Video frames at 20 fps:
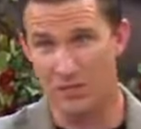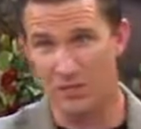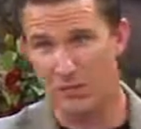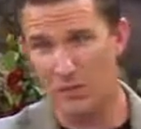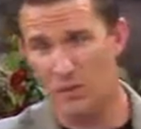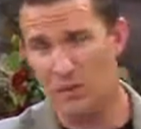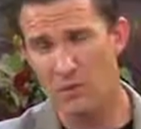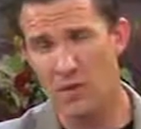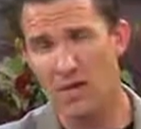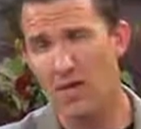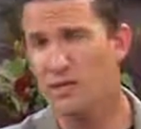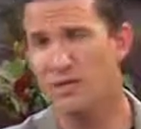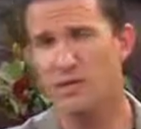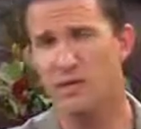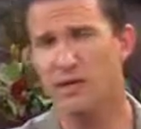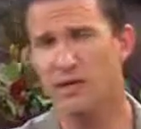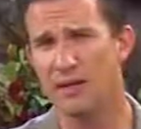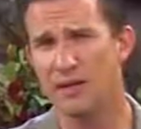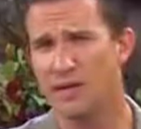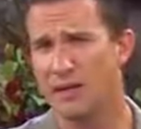Friend, we ask
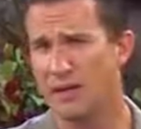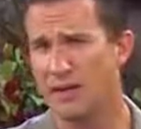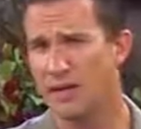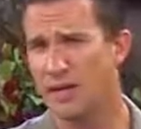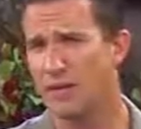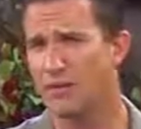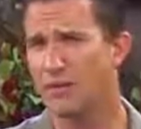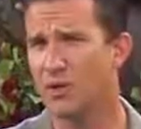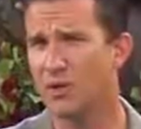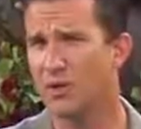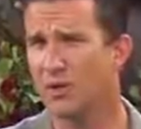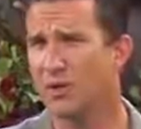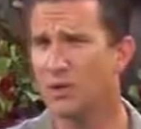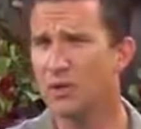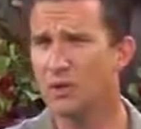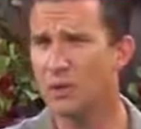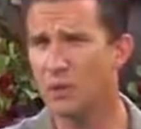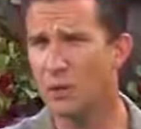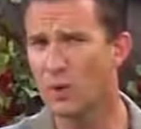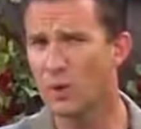you today have you
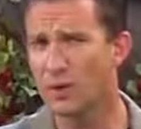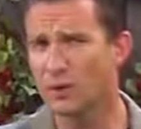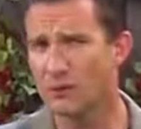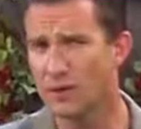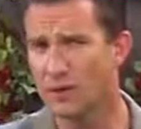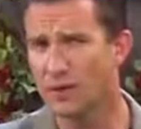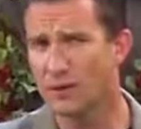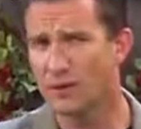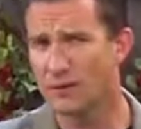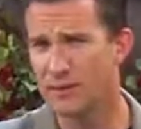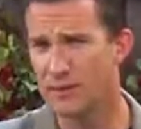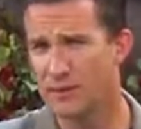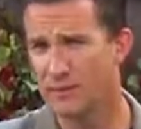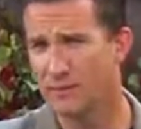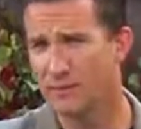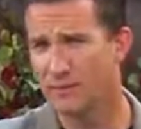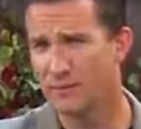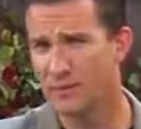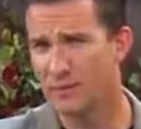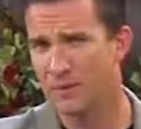heard the Word of God?
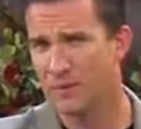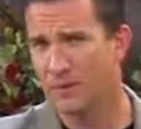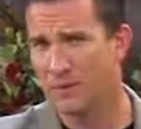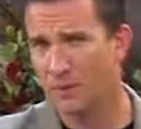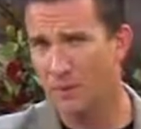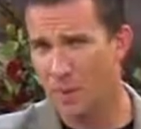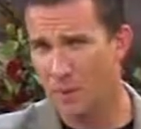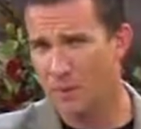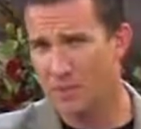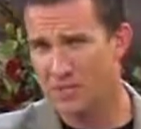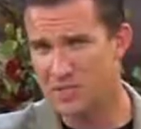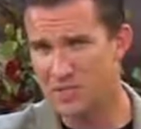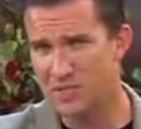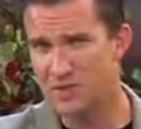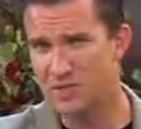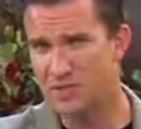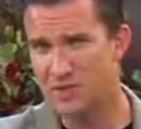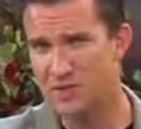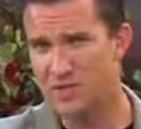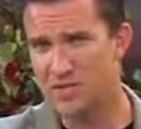Romans
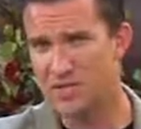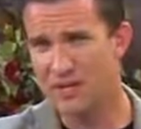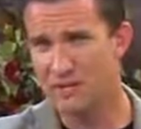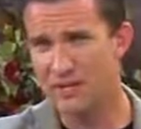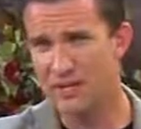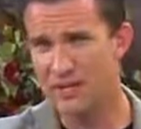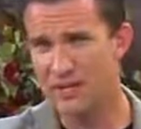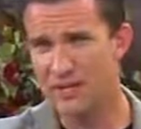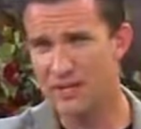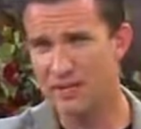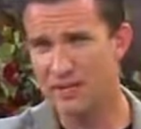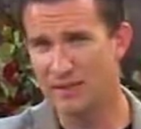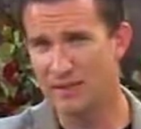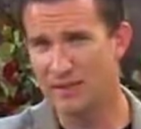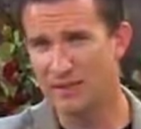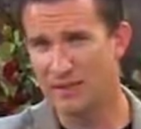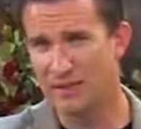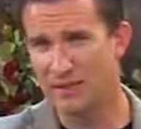10, verse 17.